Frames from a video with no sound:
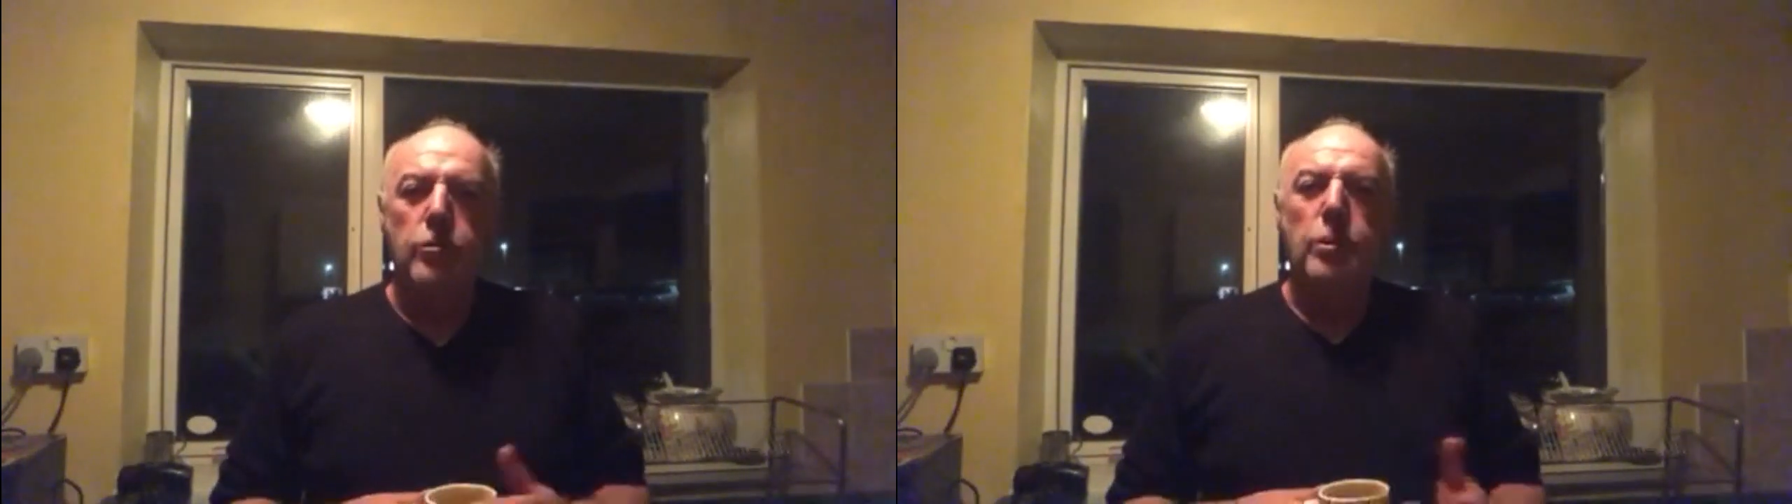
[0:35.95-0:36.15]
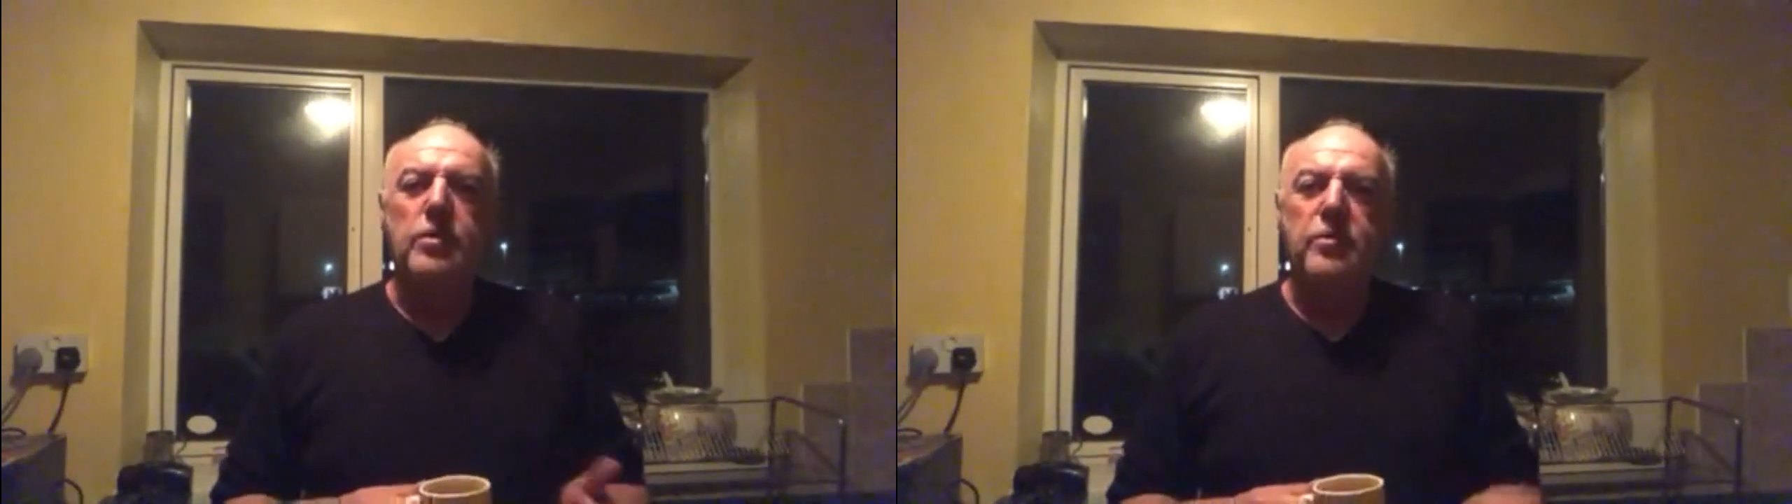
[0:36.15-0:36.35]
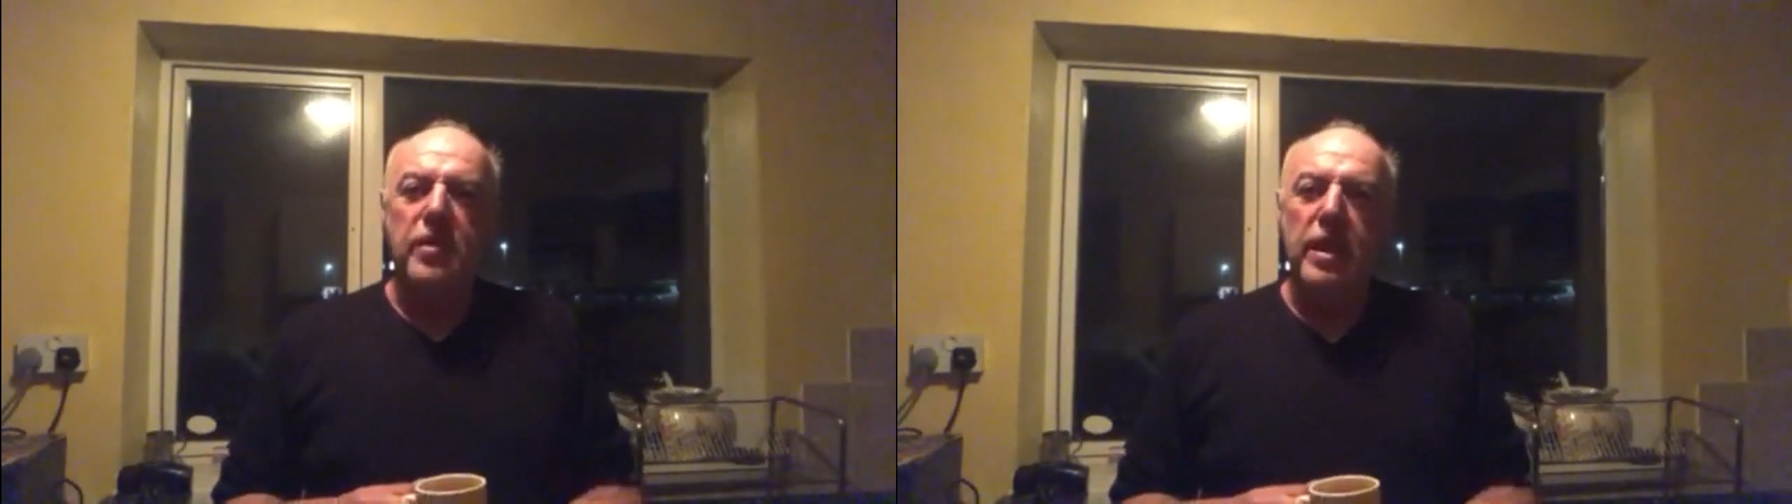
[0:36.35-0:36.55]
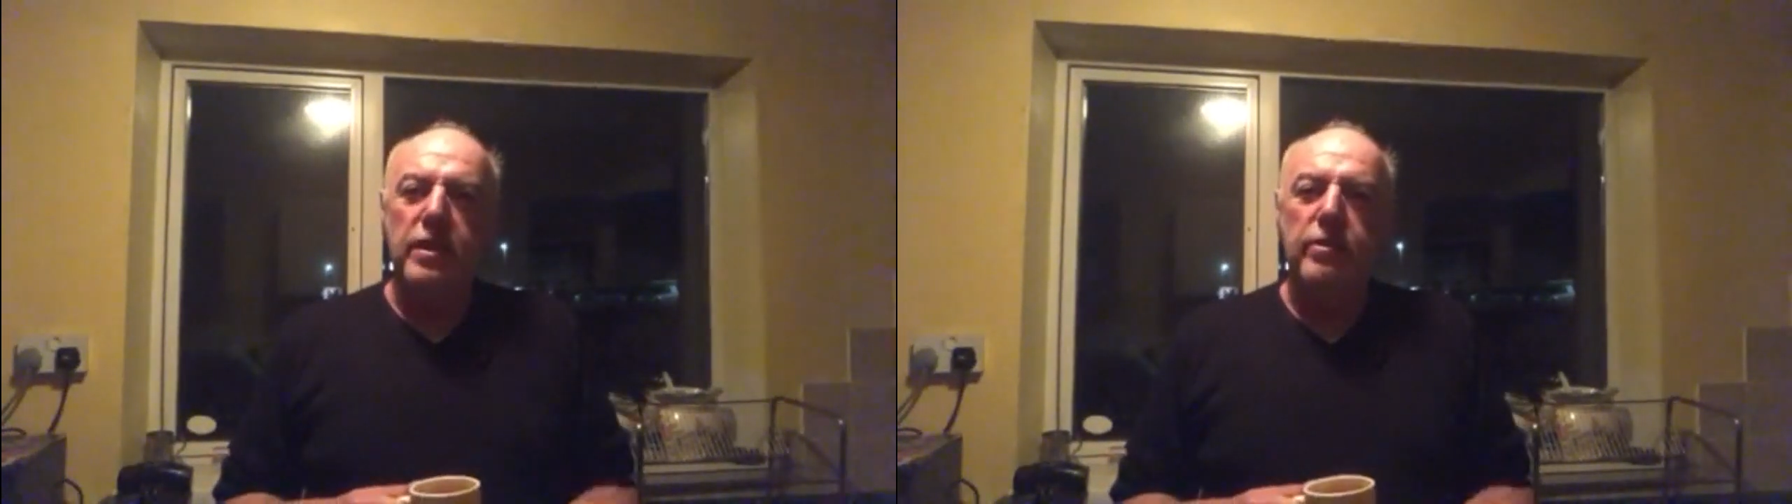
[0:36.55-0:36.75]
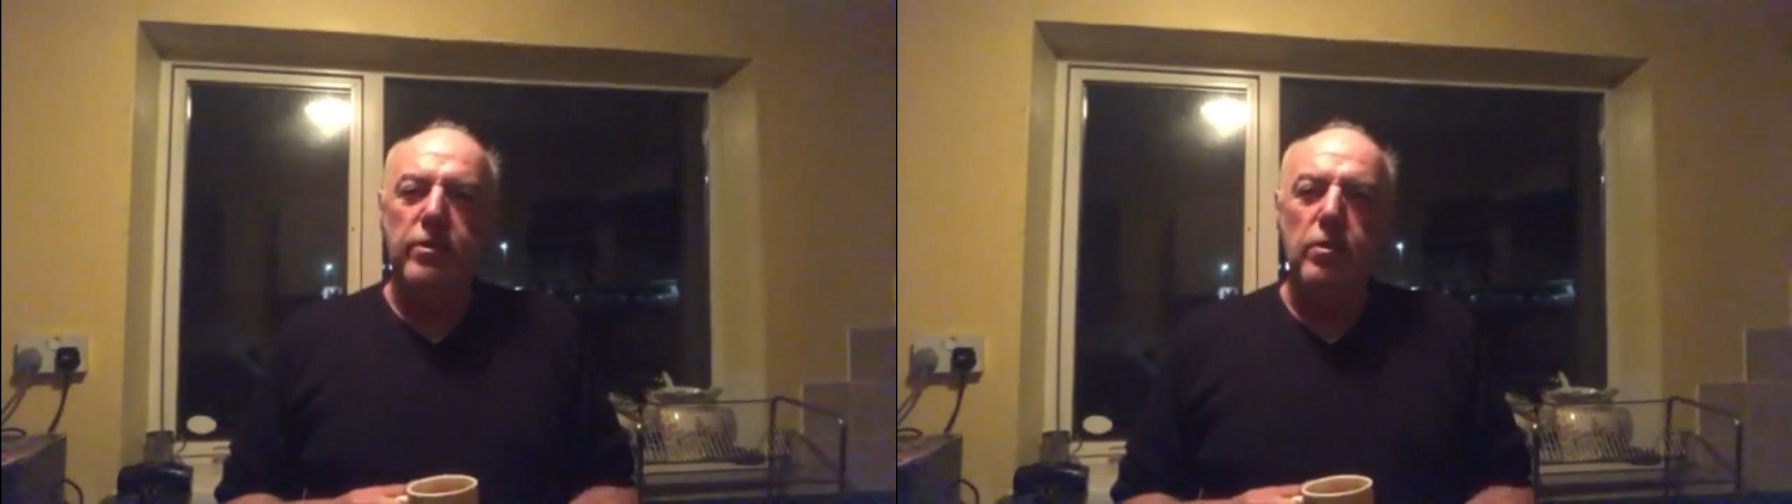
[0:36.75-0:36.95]
So what he's
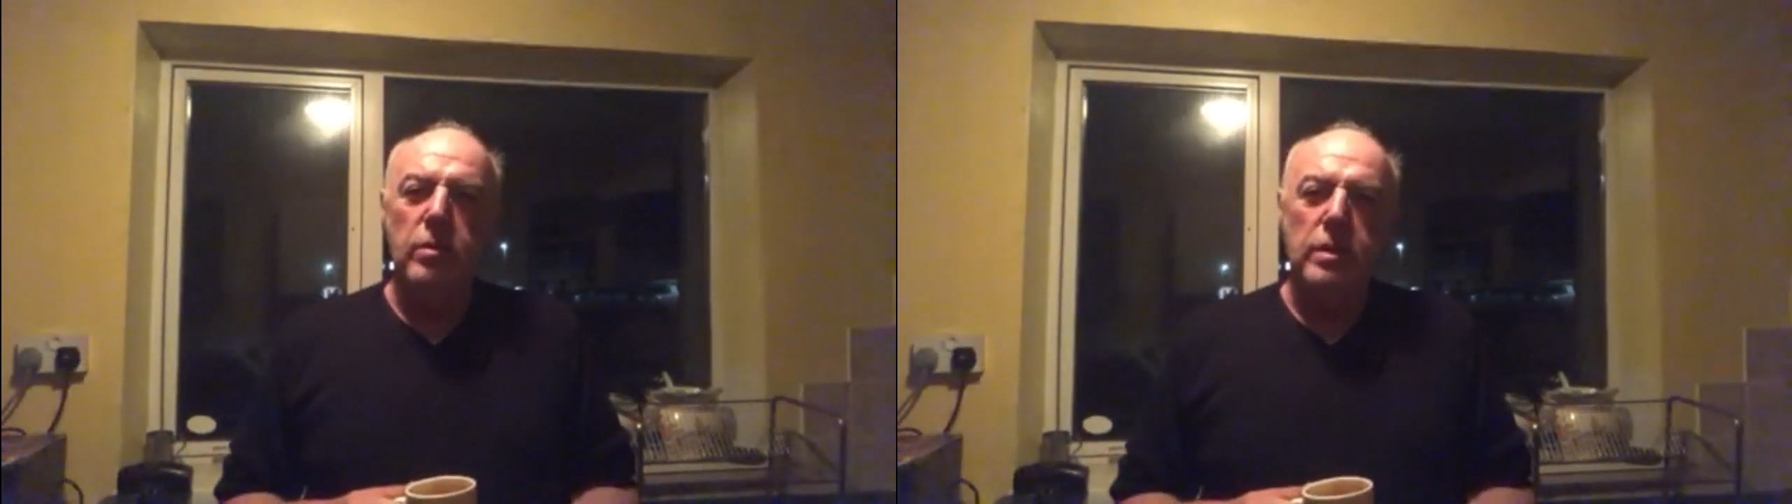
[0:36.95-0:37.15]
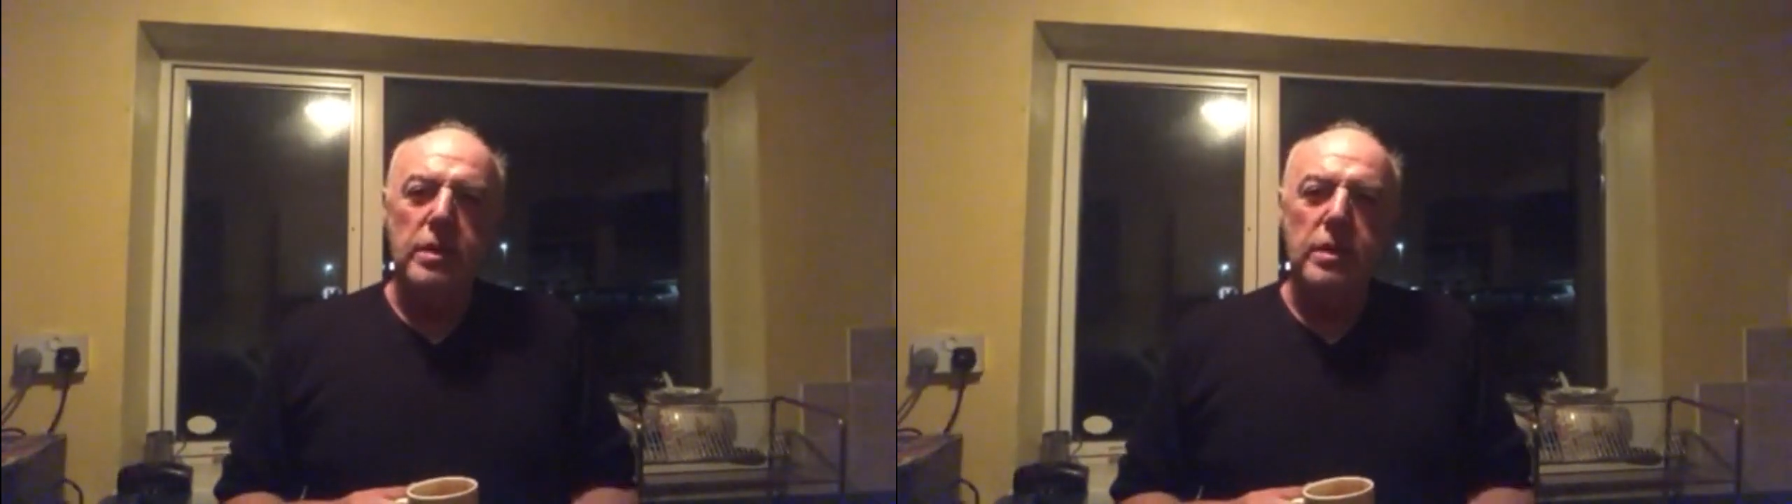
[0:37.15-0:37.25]
decided to do